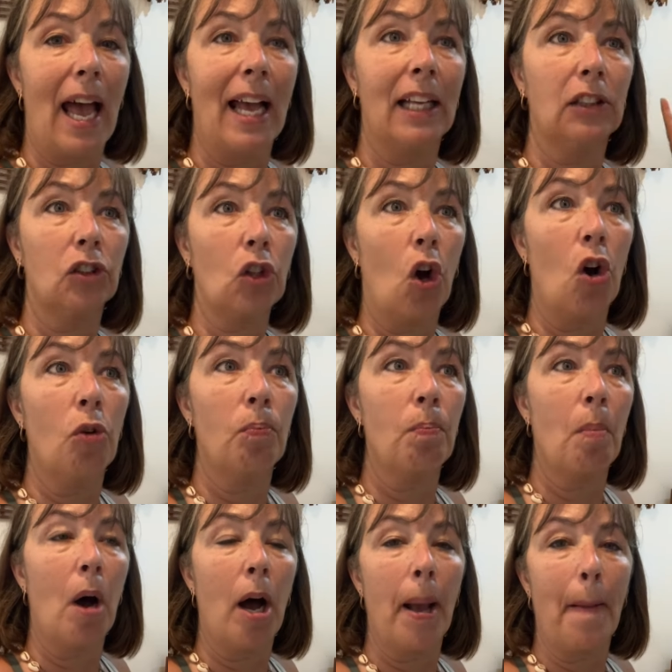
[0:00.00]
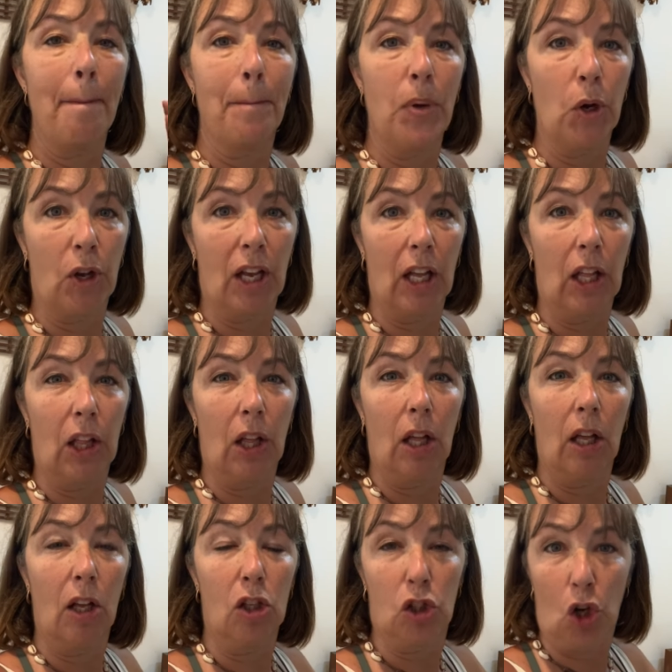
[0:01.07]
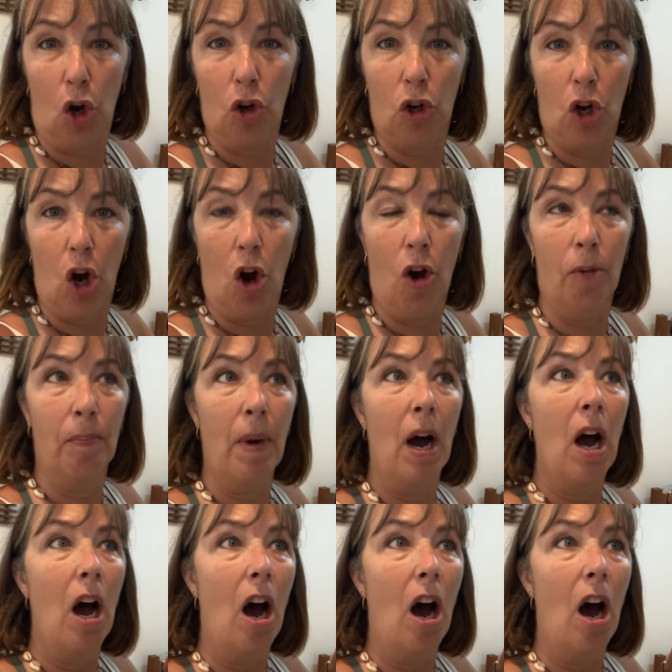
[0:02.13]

And on my booking.com,